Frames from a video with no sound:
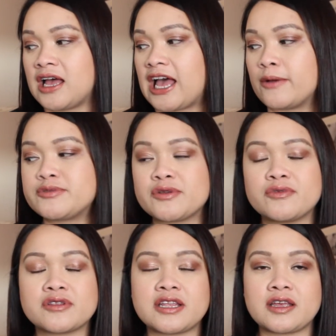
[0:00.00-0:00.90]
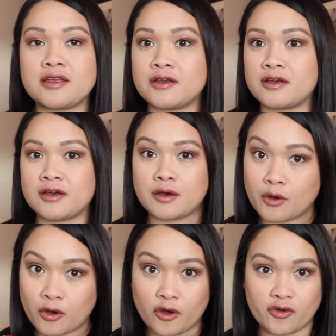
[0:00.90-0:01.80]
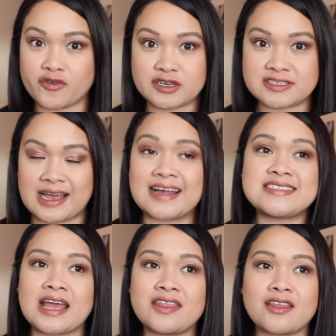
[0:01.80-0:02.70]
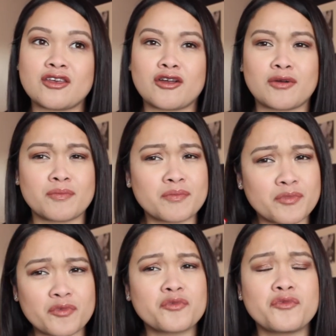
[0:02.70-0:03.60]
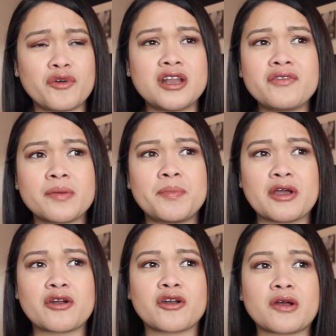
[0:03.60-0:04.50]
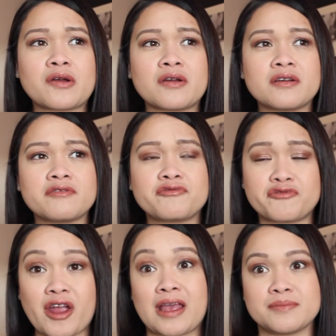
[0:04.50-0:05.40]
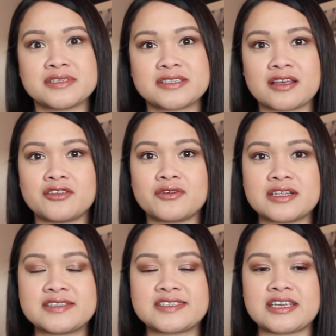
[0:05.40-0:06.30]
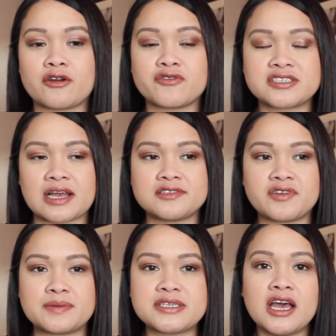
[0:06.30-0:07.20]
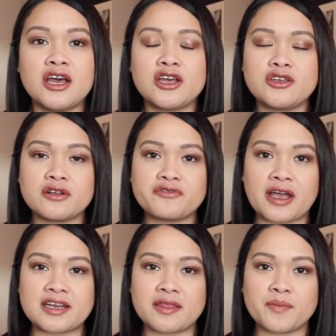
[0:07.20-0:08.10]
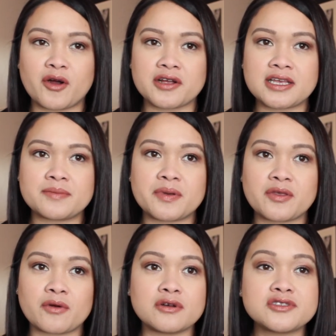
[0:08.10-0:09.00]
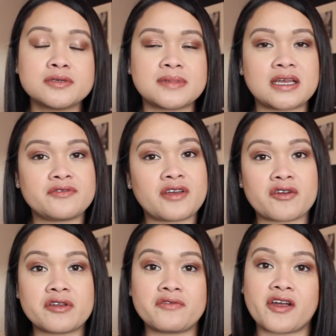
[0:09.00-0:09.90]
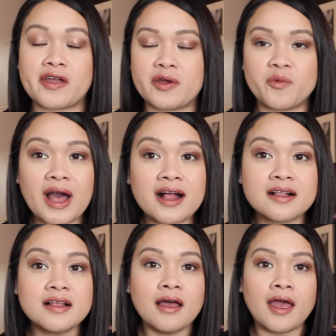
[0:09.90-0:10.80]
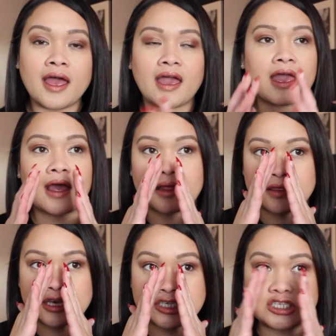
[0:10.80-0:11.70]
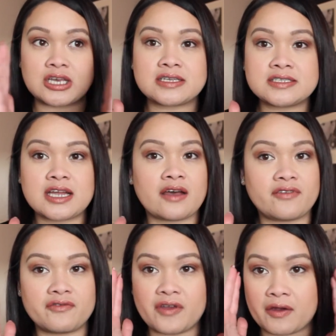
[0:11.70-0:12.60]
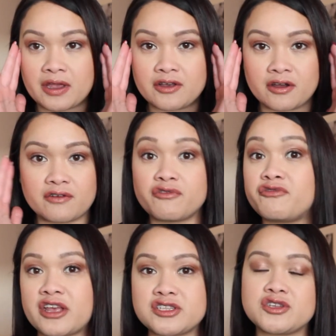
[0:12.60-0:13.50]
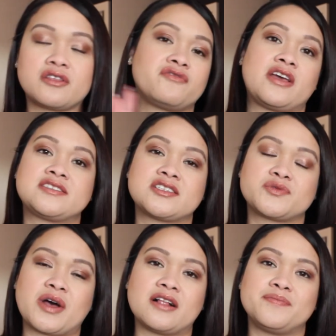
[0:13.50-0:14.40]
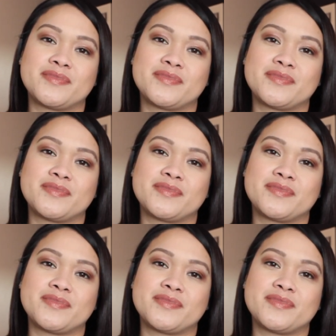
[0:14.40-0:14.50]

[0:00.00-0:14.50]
absolutely oversized. I think they're one of the bigger frames that you can see oversized frames you'll find in the market but they're also made very very well and they just have a very good fit to the face as well